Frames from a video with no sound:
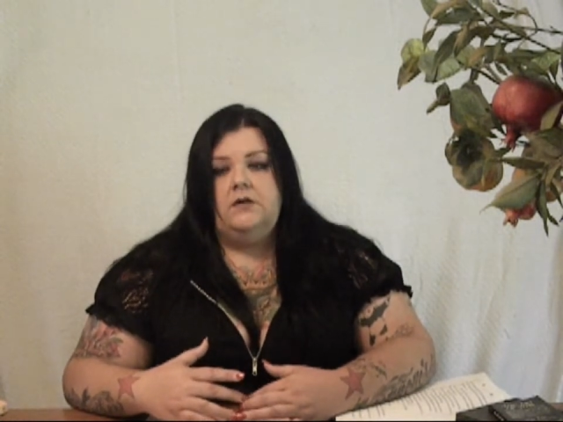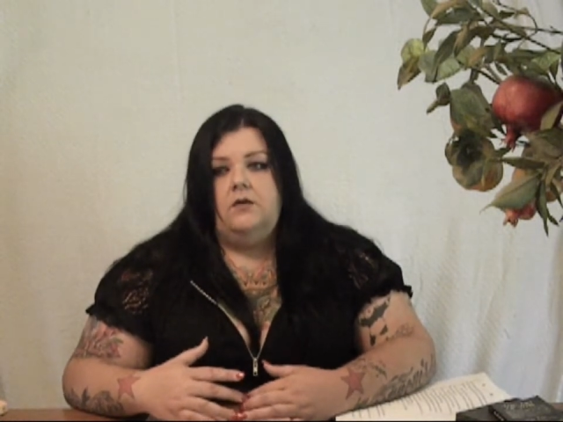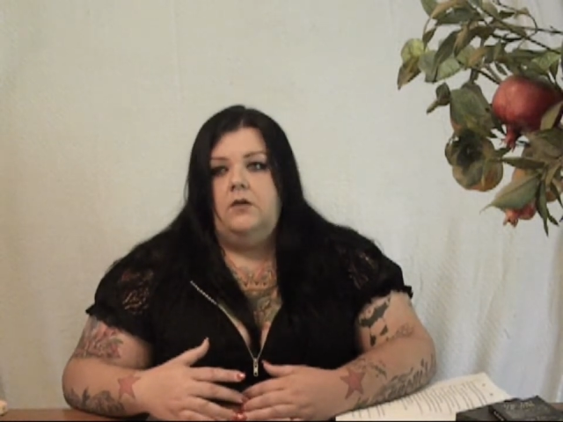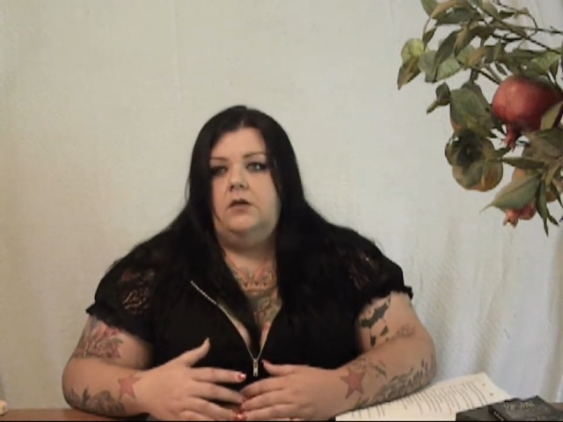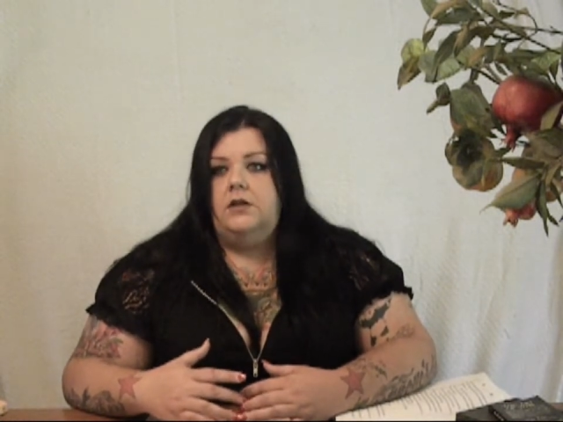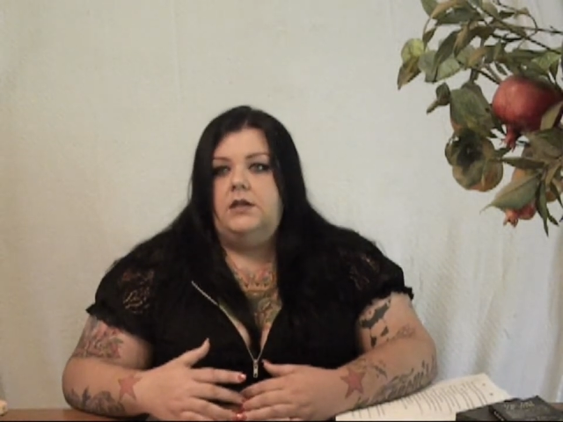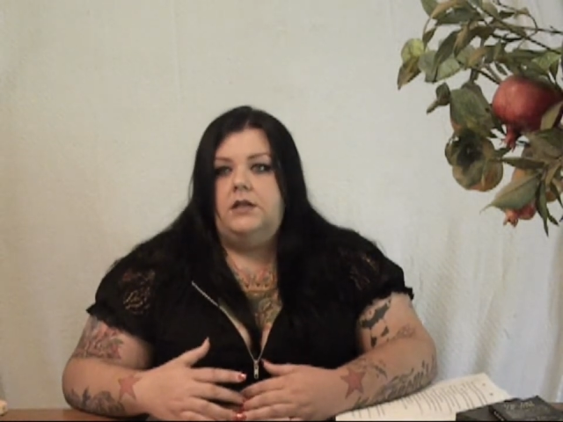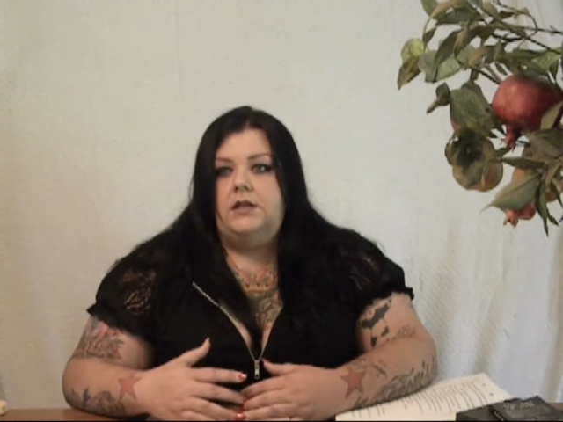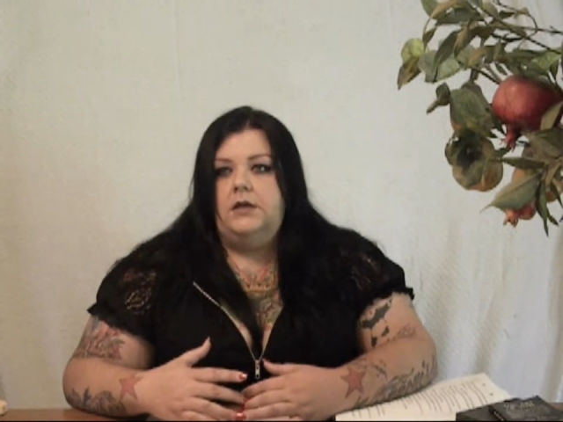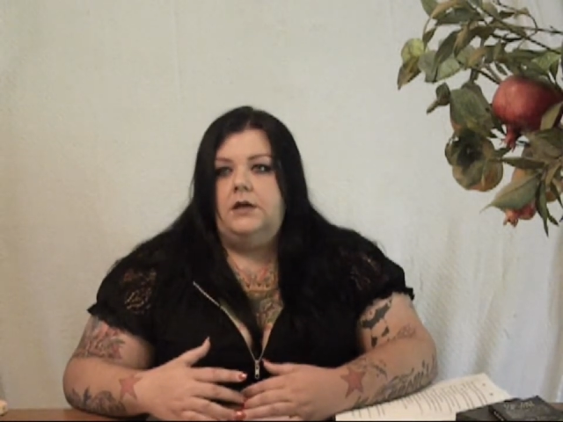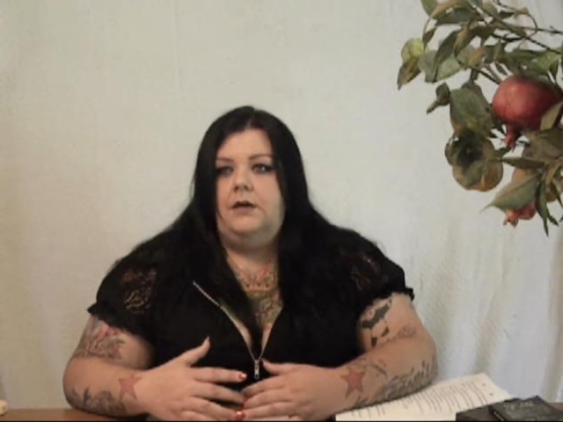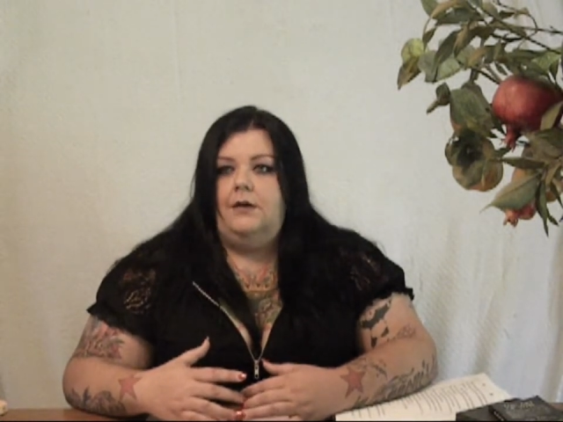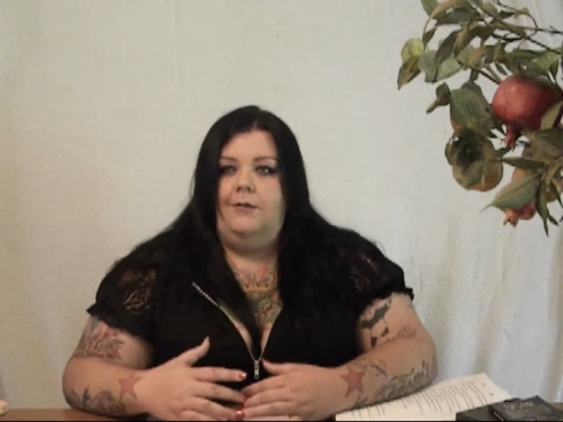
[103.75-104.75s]
or they
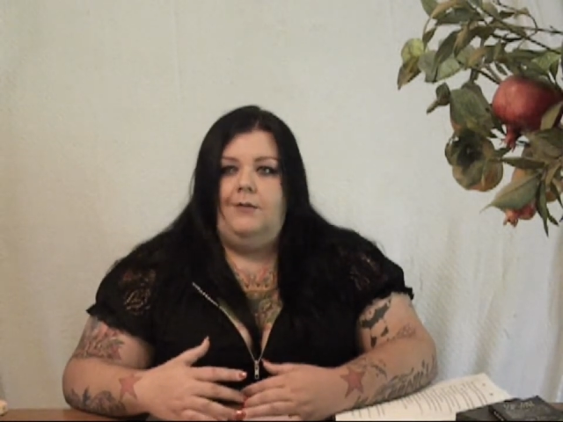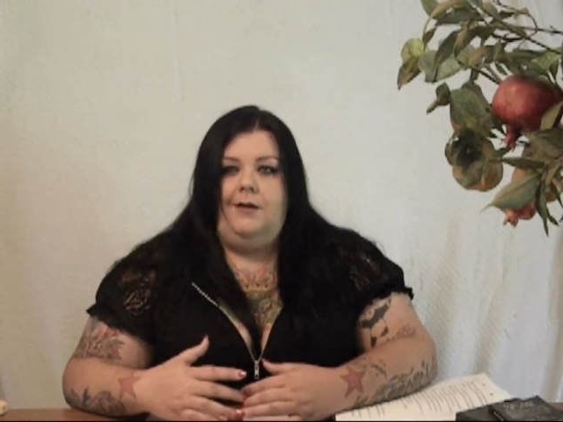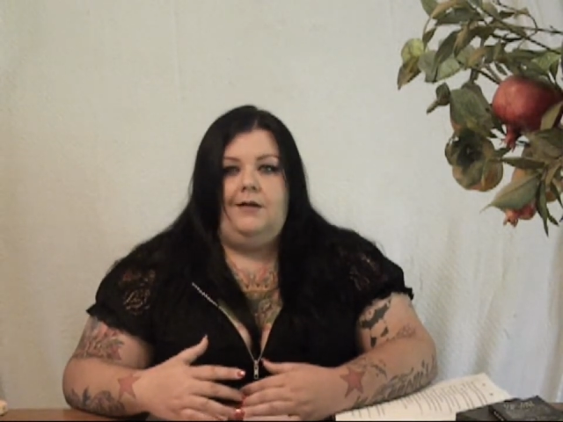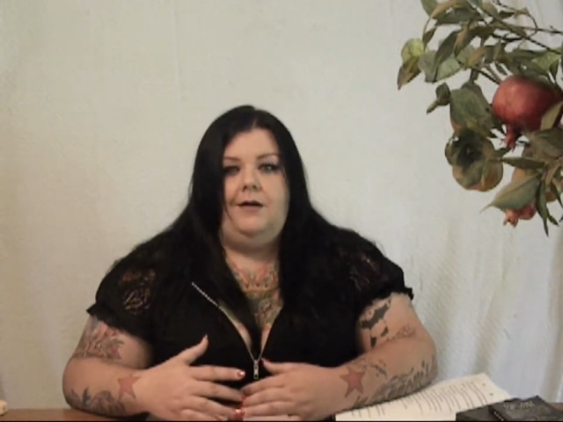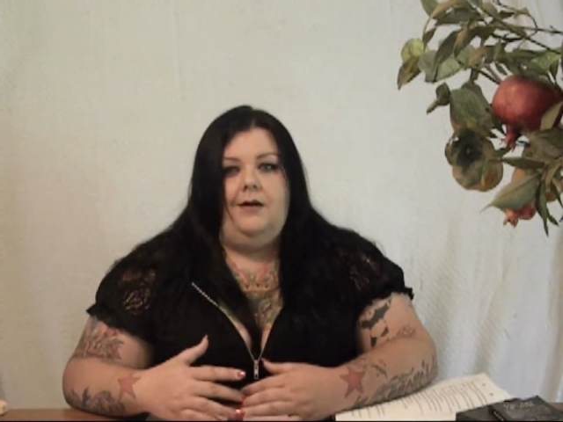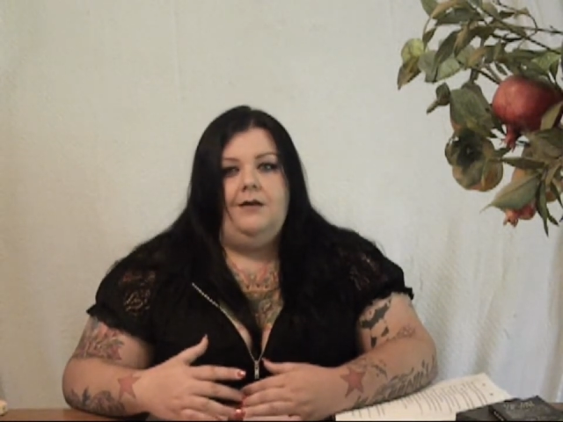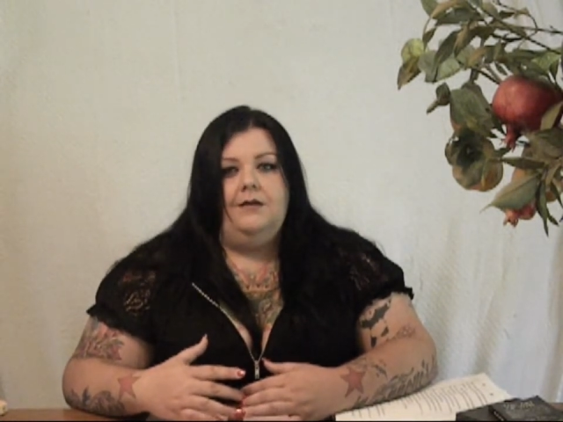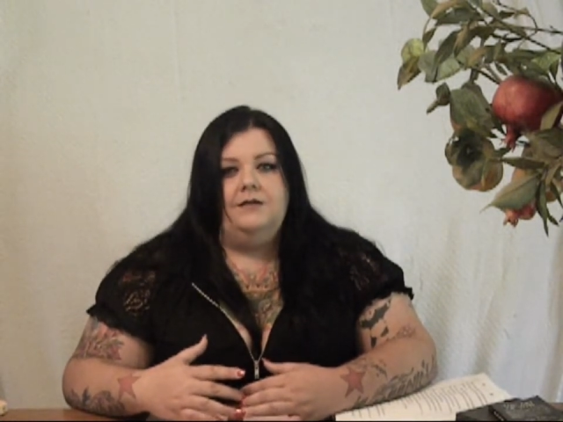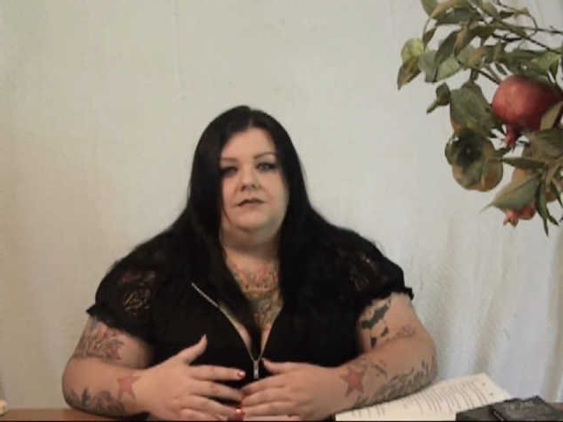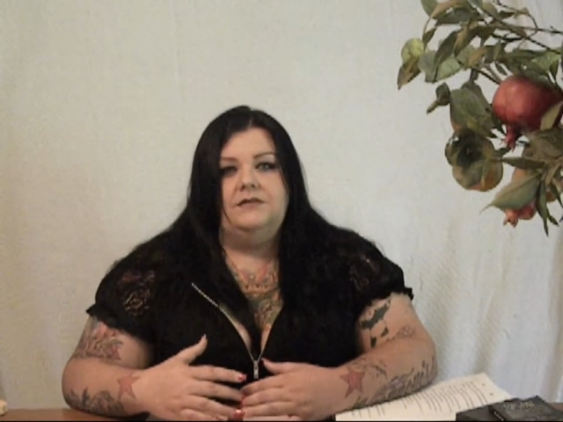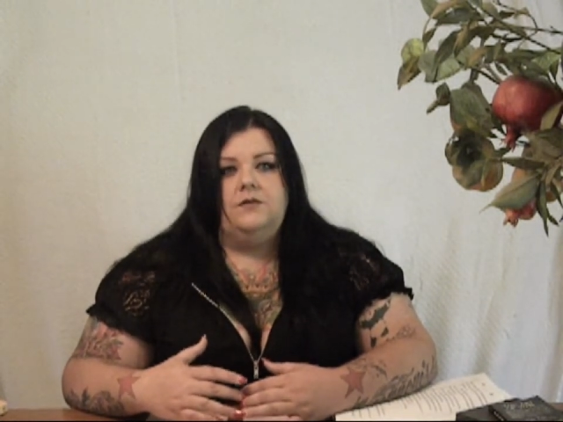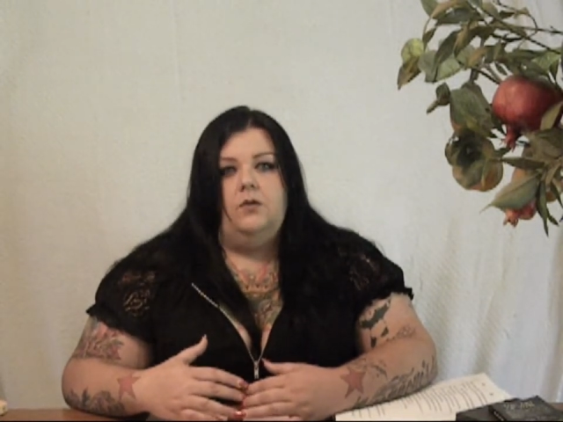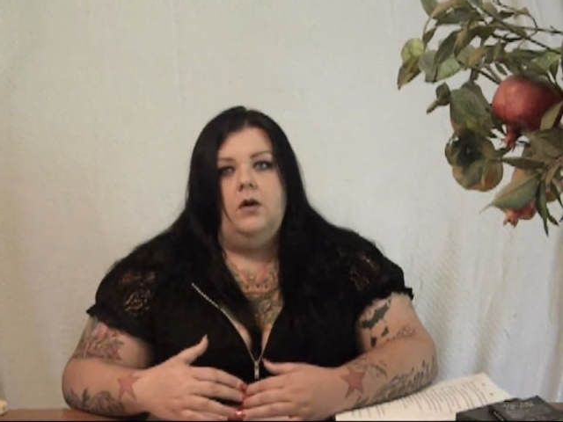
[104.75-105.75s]
think Hallmark
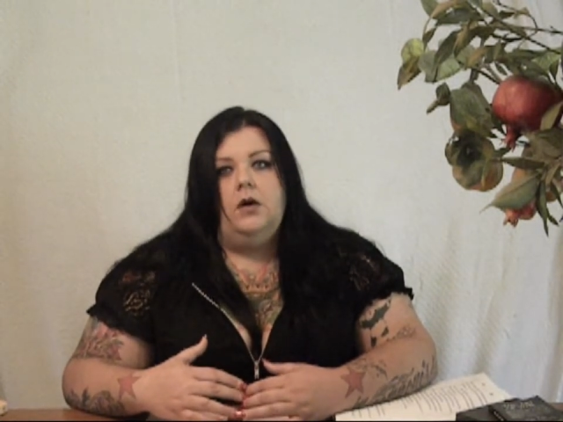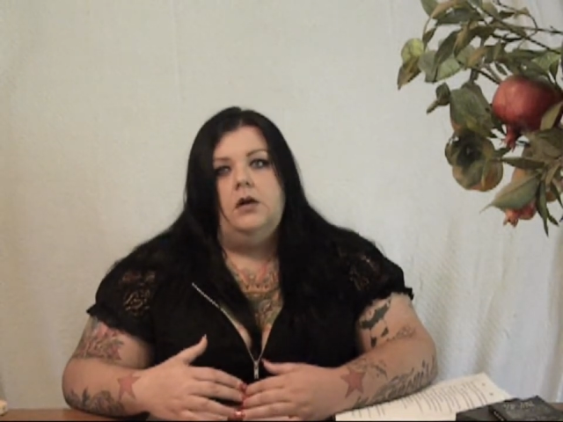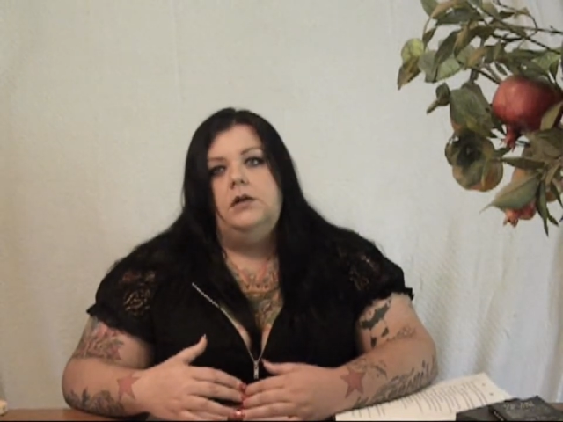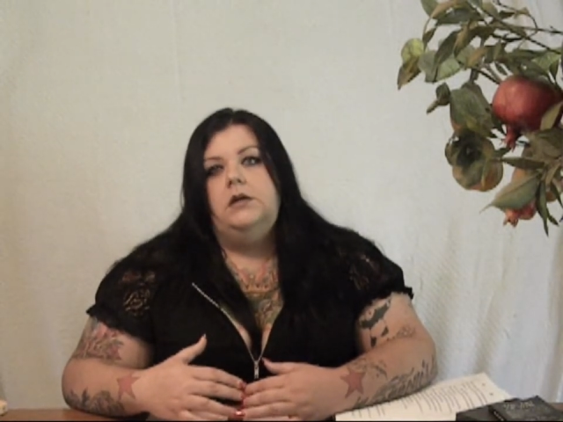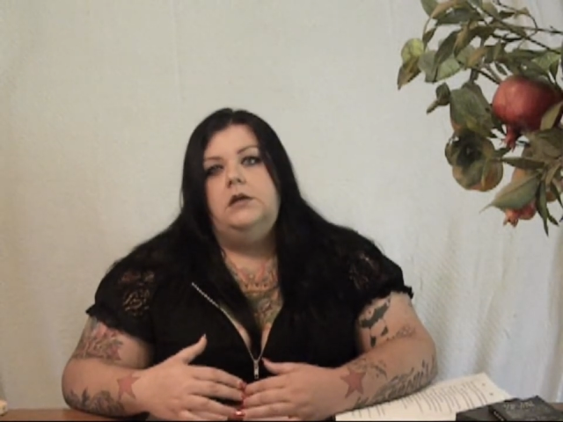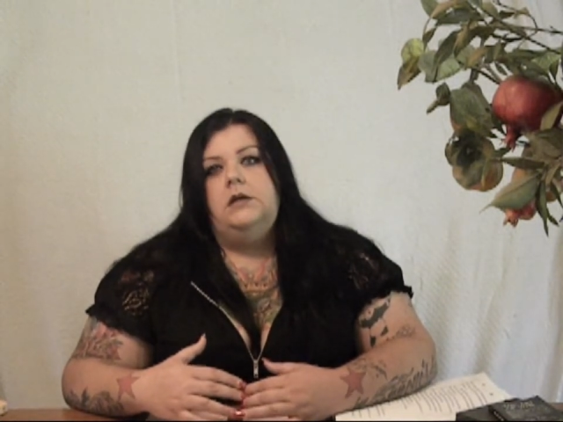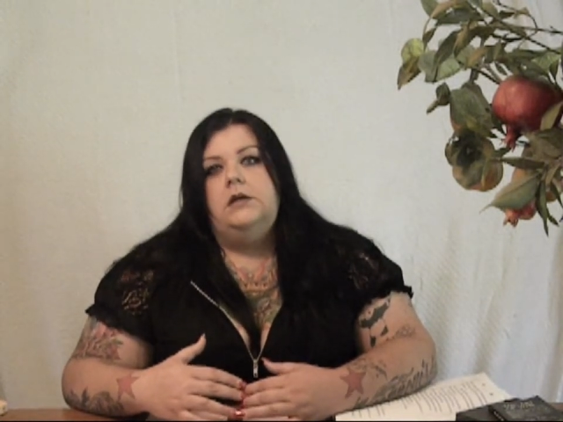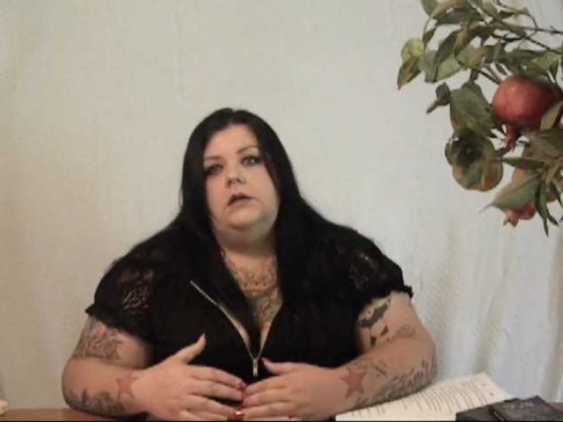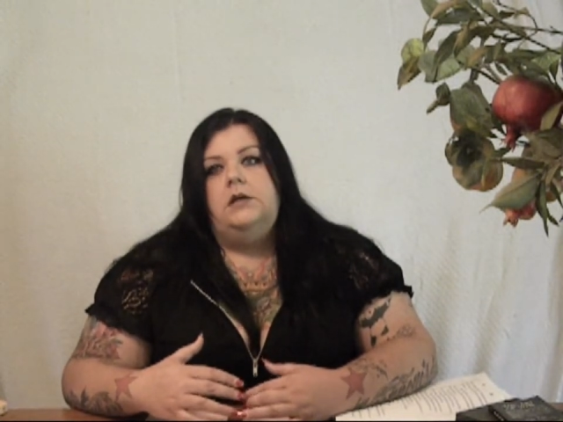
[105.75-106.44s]
cards, or